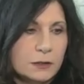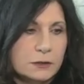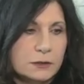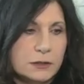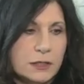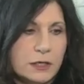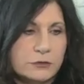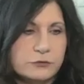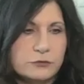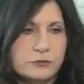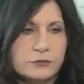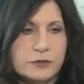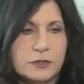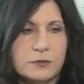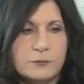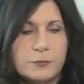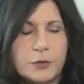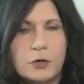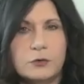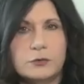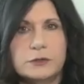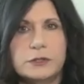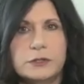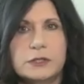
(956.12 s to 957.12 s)
The other
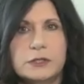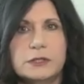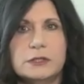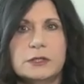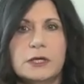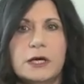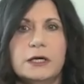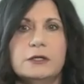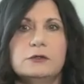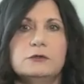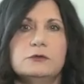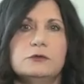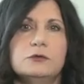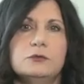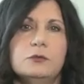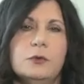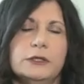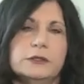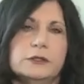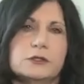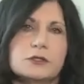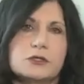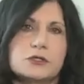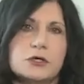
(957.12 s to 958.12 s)
component I do
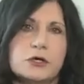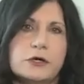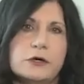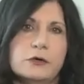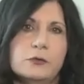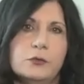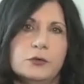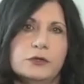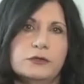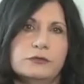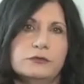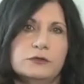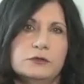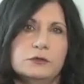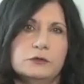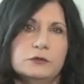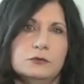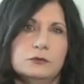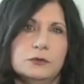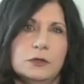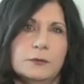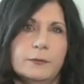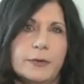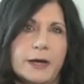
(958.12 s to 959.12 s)
want to share with
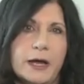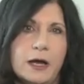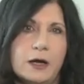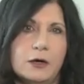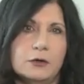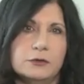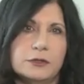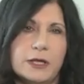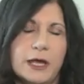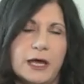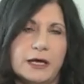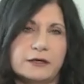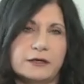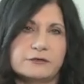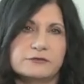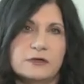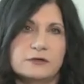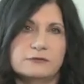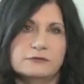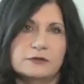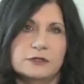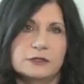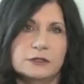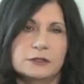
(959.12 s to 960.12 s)
you about
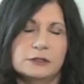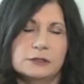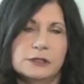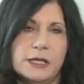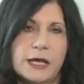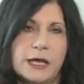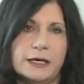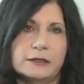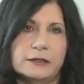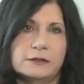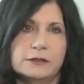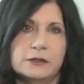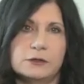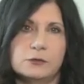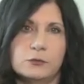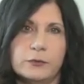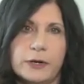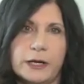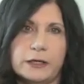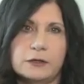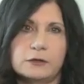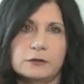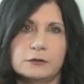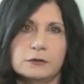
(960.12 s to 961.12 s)
accessing galactic
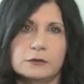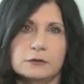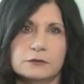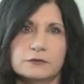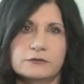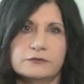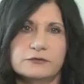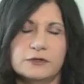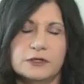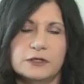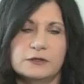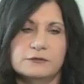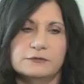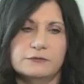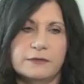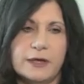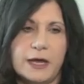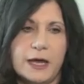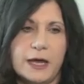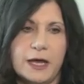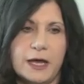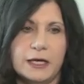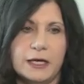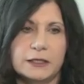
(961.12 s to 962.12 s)
records is
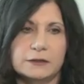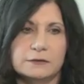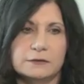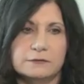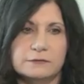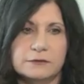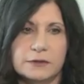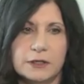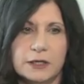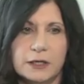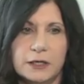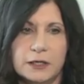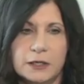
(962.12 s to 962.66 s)
that